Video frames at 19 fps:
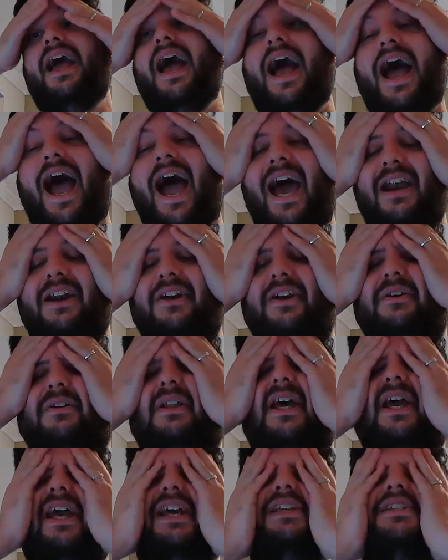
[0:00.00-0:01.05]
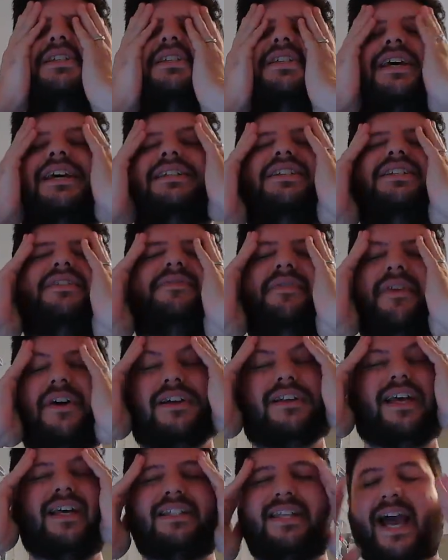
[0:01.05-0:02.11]
I don't know. Like, it just felt
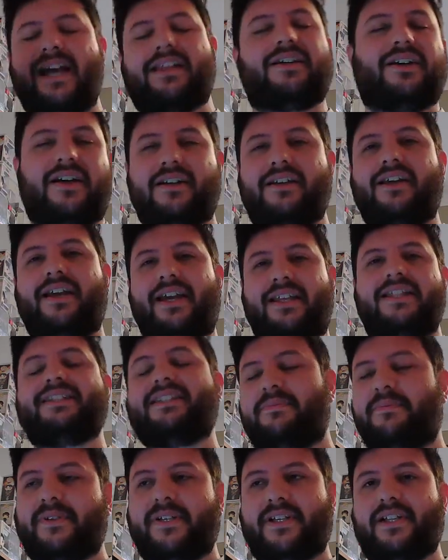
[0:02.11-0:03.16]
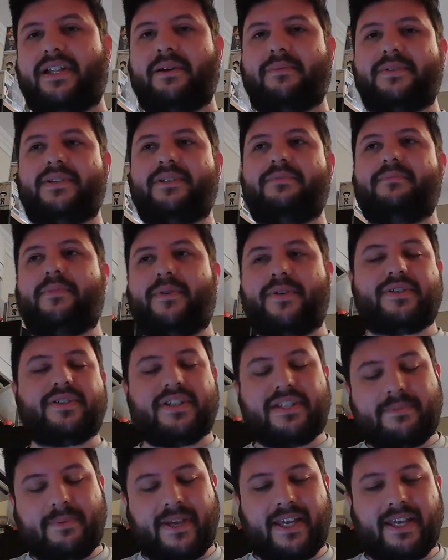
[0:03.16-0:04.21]
like tacked on in this particular episode, personally
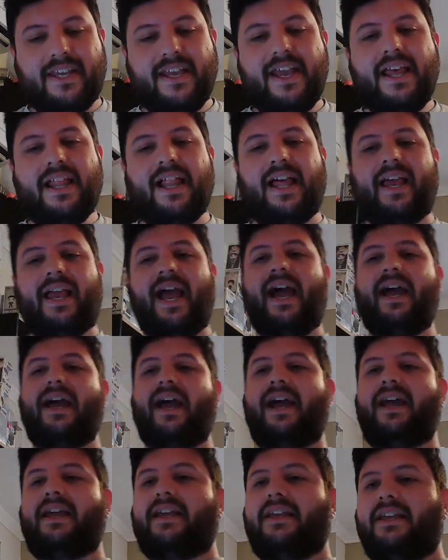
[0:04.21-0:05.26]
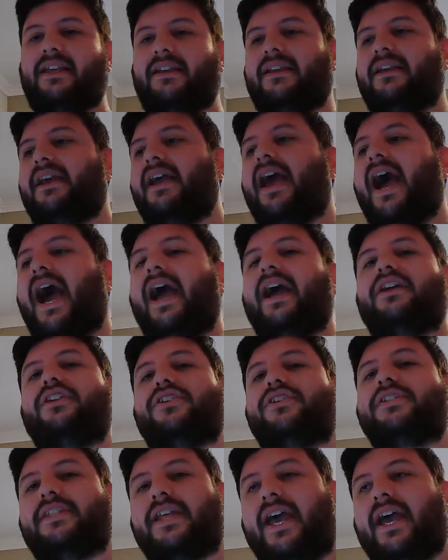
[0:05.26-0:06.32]
speaking. Like, I
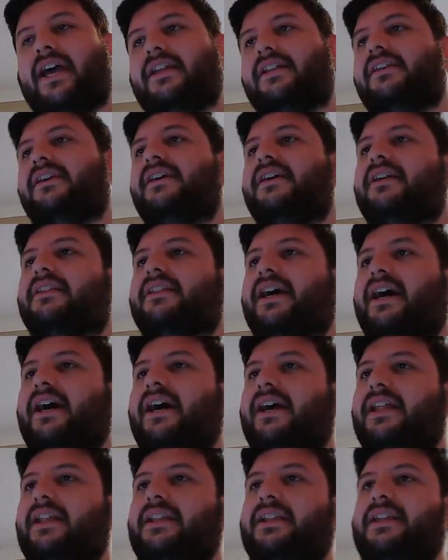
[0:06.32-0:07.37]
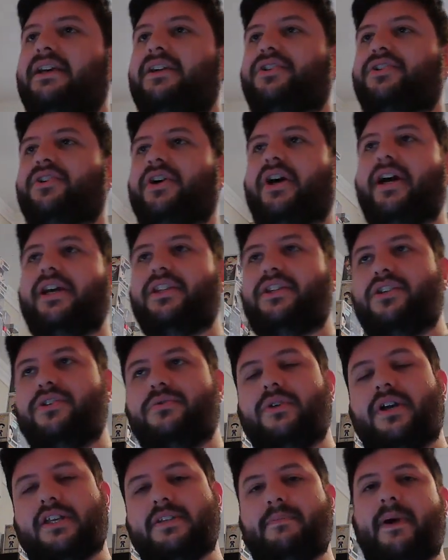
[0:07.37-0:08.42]
understand that they're trying to
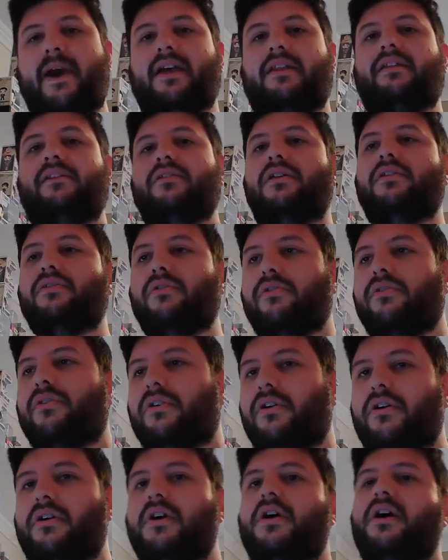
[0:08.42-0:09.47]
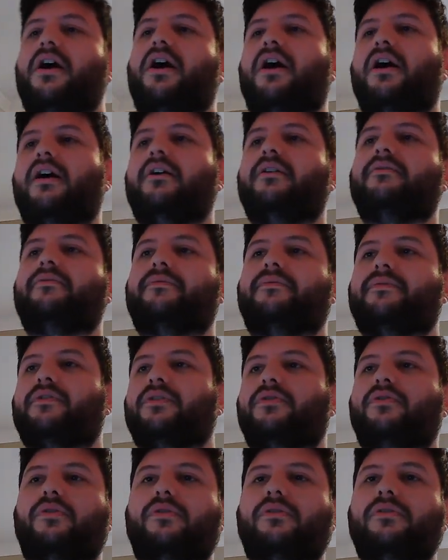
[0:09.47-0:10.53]
expand on the lore of the
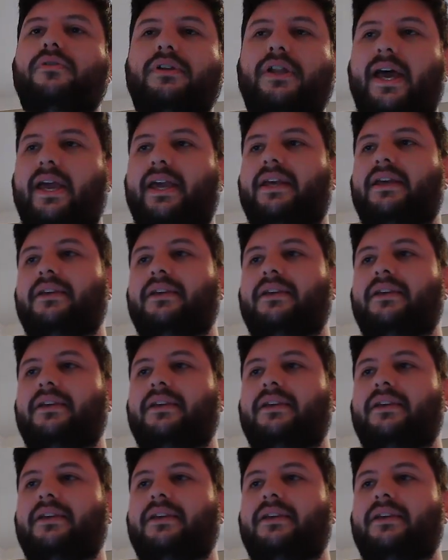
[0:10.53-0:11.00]
whole like